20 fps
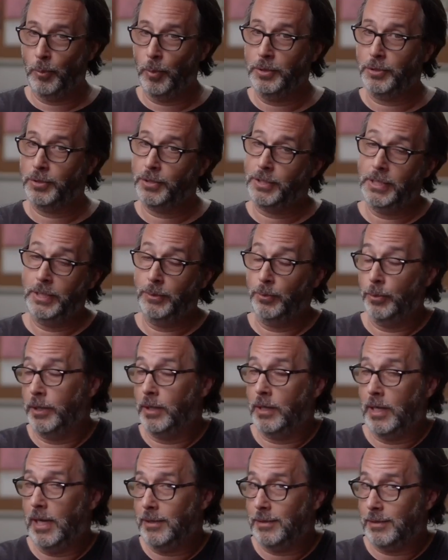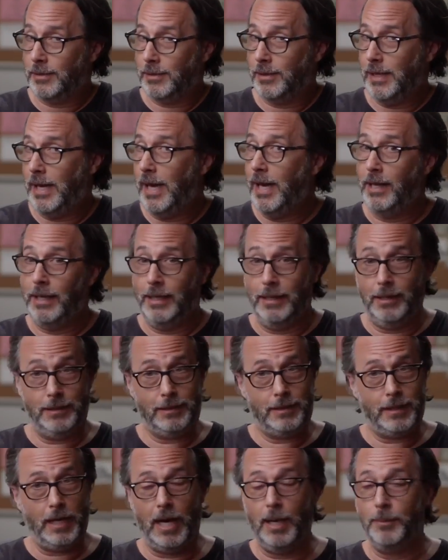and when she realizes that, it
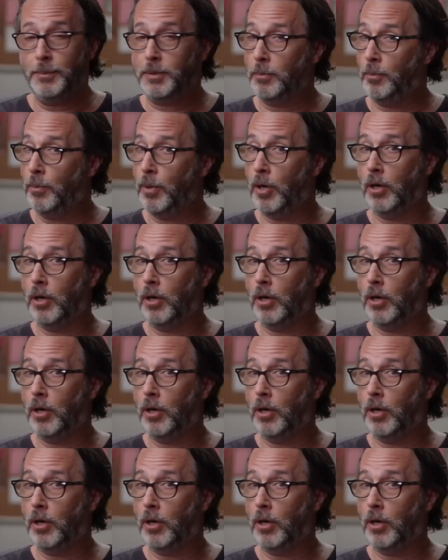is time to